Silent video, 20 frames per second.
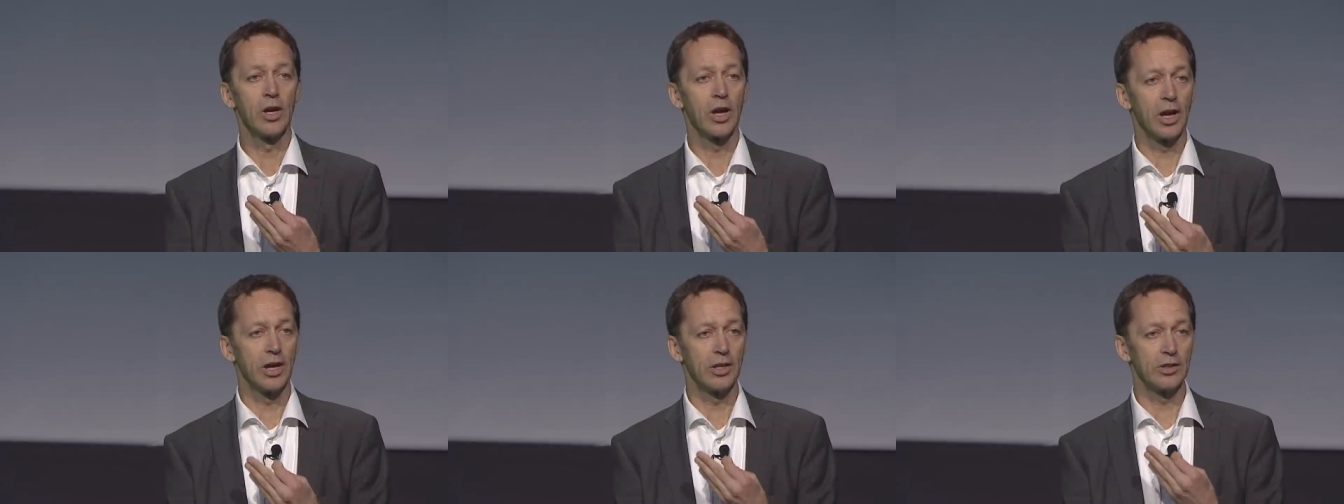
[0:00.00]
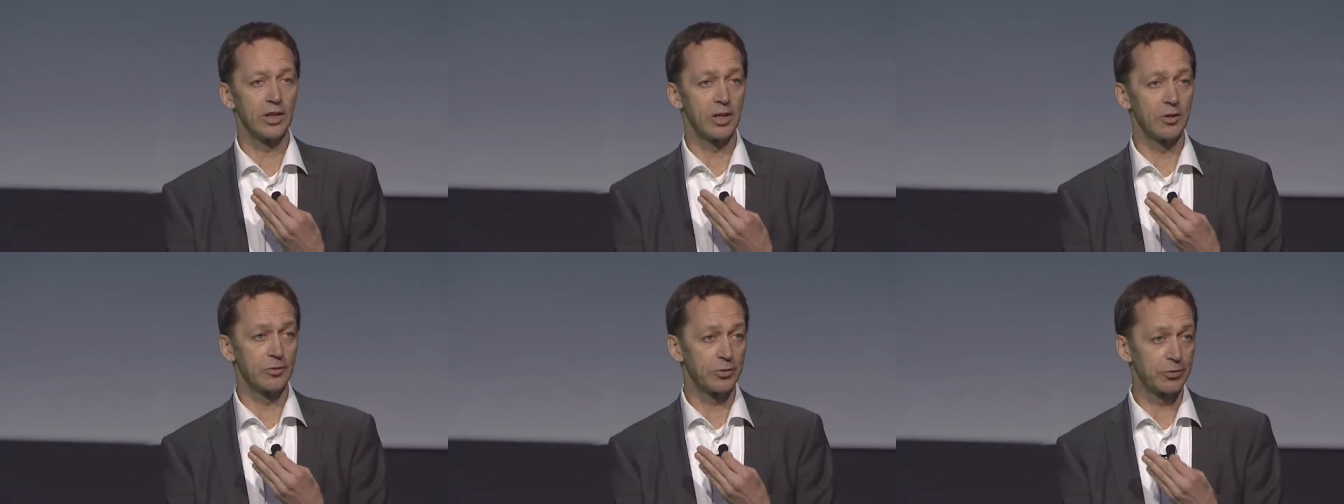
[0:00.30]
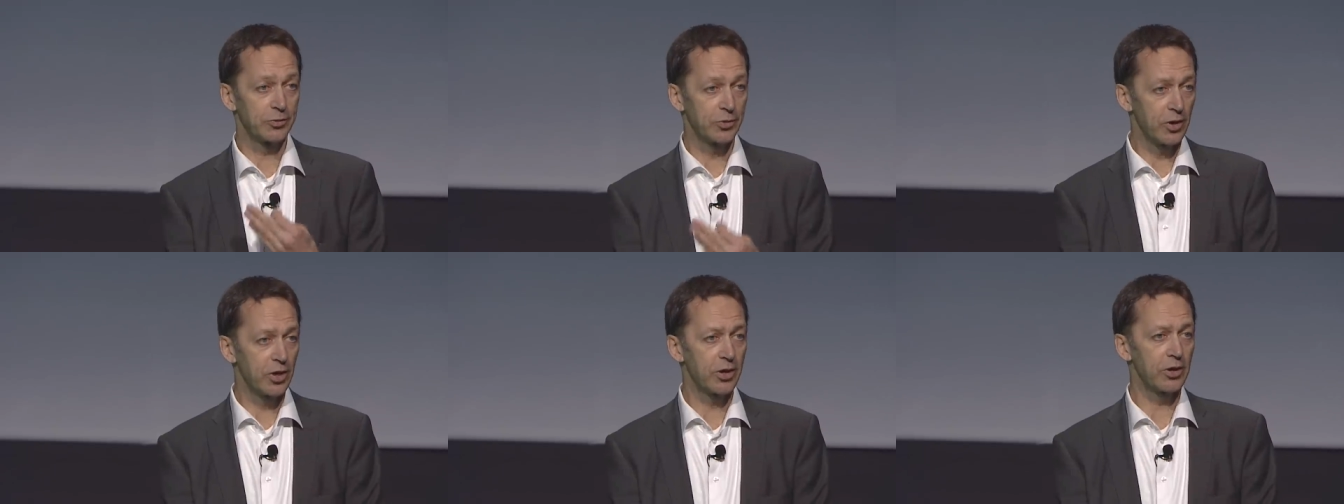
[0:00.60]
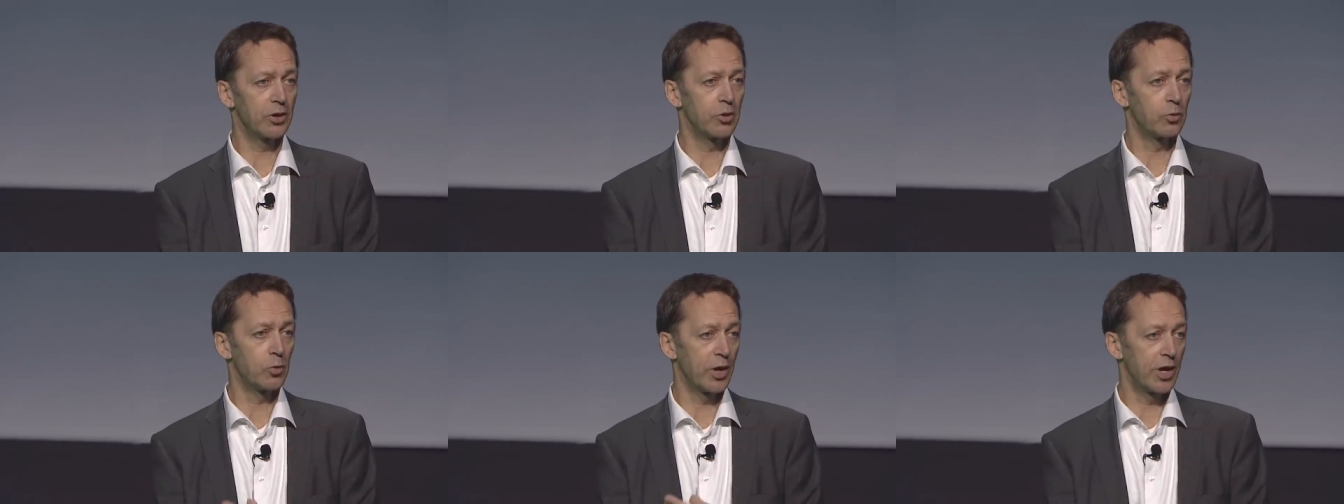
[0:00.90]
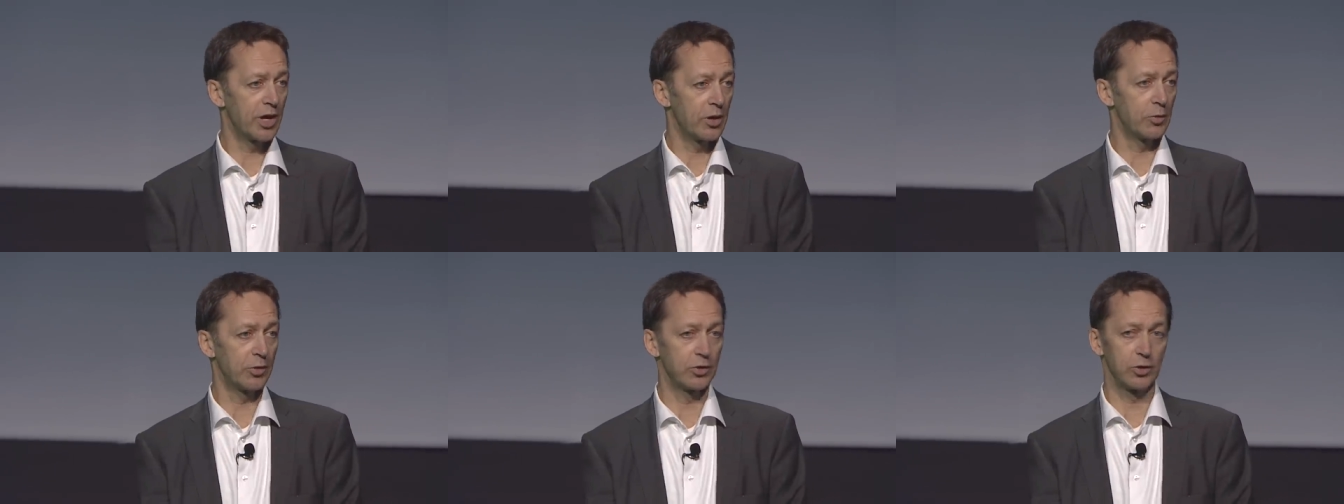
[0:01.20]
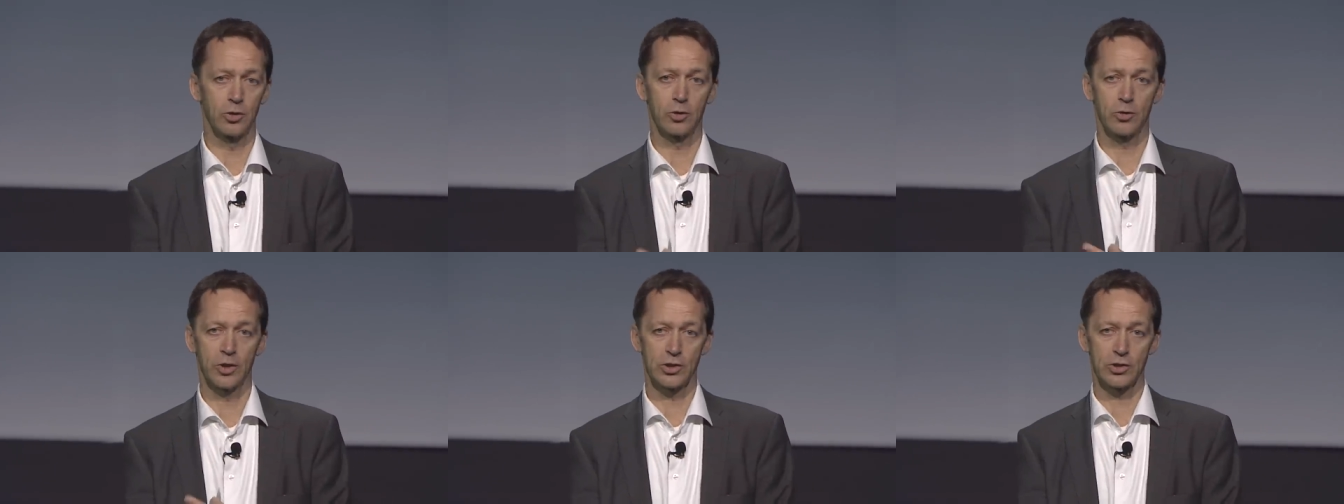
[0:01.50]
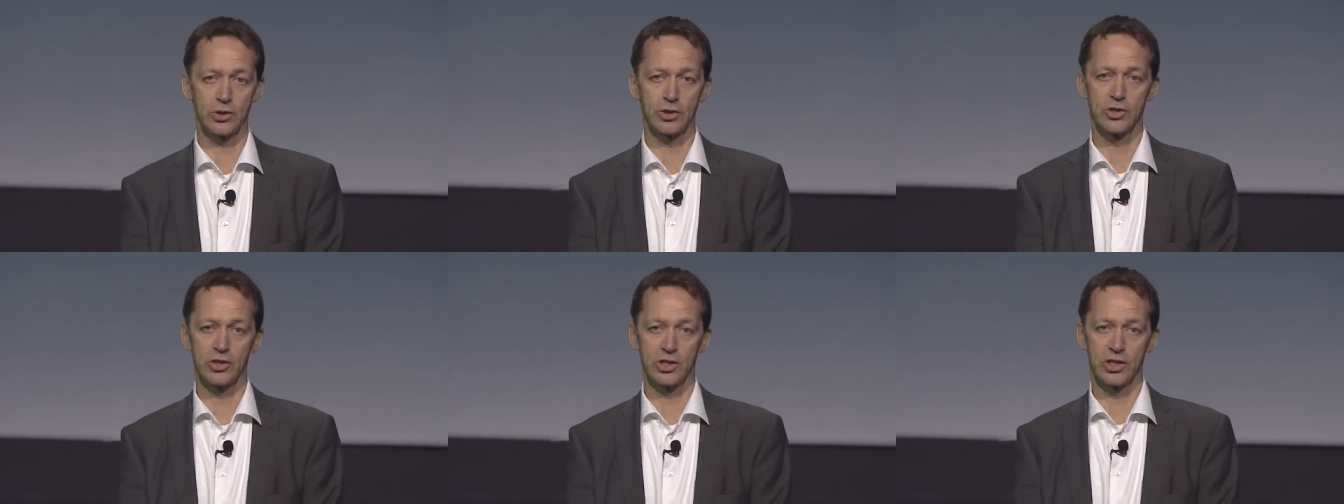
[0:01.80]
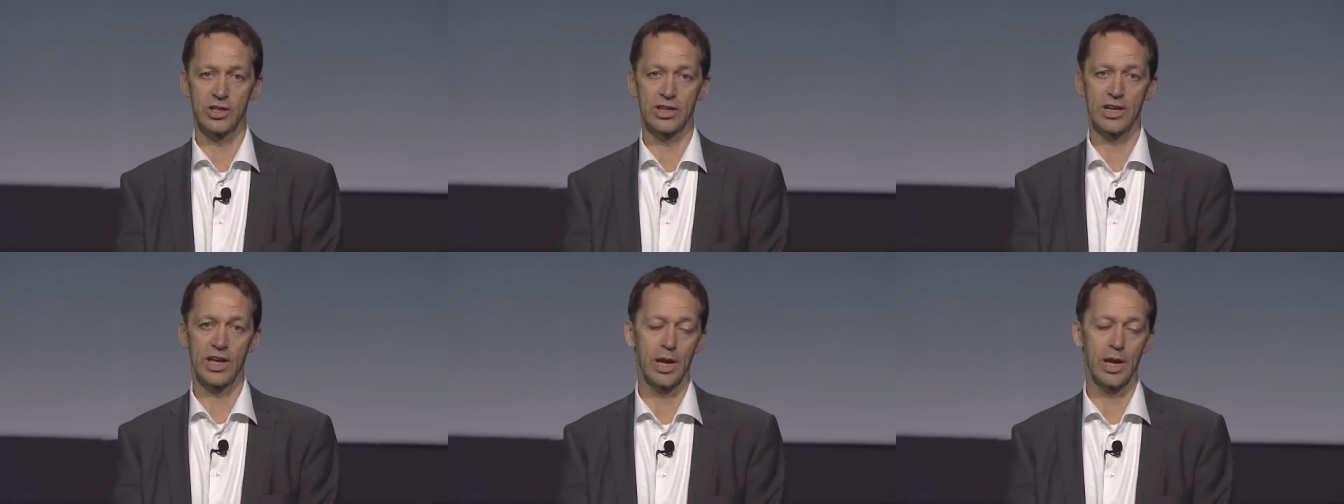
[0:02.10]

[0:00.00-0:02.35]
and fire away with your questions in the